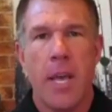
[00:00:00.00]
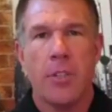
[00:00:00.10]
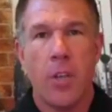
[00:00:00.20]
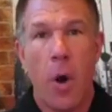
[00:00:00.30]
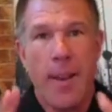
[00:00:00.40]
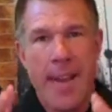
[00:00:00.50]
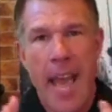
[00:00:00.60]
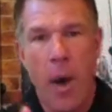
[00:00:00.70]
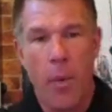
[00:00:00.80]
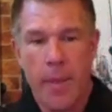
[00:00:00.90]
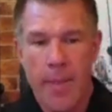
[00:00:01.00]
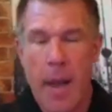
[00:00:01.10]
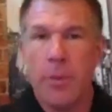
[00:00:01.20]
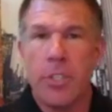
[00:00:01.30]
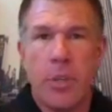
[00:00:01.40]
So now,
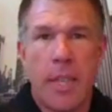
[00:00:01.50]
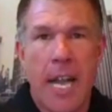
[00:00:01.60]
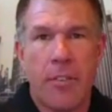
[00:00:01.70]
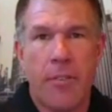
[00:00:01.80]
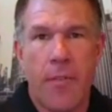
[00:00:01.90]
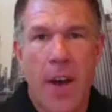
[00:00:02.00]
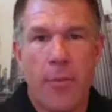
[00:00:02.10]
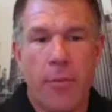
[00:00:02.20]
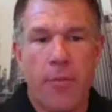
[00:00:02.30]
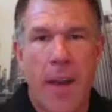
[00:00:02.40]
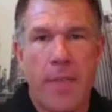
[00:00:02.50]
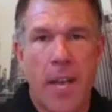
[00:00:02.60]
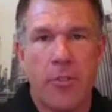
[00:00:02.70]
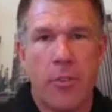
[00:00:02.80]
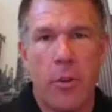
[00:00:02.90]
that was 2005, there's
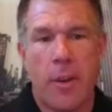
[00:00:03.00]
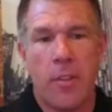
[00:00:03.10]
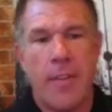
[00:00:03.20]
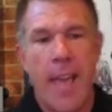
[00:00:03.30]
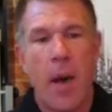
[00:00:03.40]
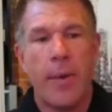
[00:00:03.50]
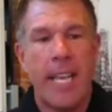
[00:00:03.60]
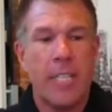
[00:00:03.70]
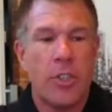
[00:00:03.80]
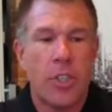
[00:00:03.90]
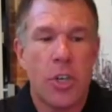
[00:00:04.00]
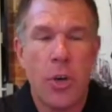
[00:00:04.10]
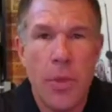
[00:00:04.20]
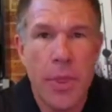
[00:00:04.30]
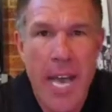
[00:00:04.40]
5,000 units. Now, in
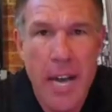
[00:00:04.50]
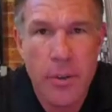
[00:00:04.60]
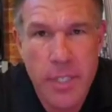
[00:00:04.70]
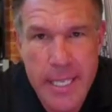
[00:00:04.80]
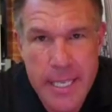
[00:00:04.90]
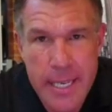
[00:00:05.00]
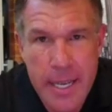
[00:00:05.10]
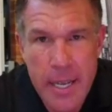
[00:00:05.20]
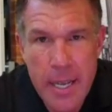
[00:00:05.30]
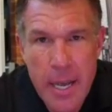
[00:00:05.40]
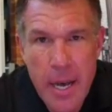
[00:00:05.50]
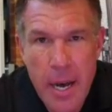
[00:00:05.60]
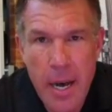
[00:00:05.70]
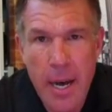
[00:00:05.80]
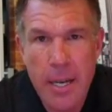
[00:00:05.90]

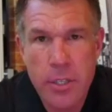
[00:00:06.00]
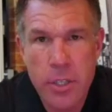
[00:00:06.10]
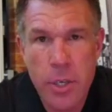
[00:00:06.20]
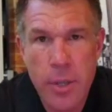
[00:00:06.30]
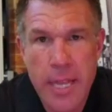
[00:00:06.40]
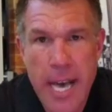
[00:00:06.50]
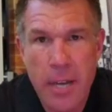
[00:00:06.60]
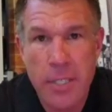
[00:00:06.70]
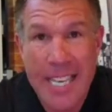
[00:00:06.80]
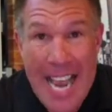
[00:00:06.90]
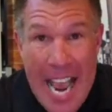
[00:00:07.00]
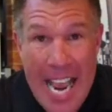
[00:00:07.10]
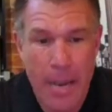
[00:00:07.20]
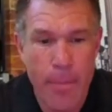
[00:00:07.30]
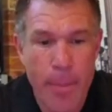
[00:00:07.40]

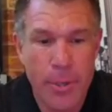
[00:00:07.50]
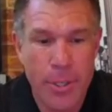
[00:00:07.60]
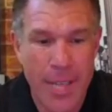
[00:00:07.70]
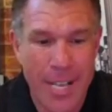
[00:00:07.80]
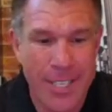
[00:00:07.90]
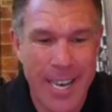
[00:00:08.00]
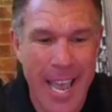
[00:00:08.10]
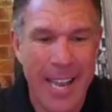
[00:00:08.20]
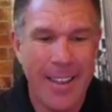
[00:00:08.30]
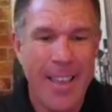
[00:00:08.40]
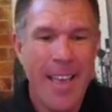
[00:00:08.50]
2008, remember 2008?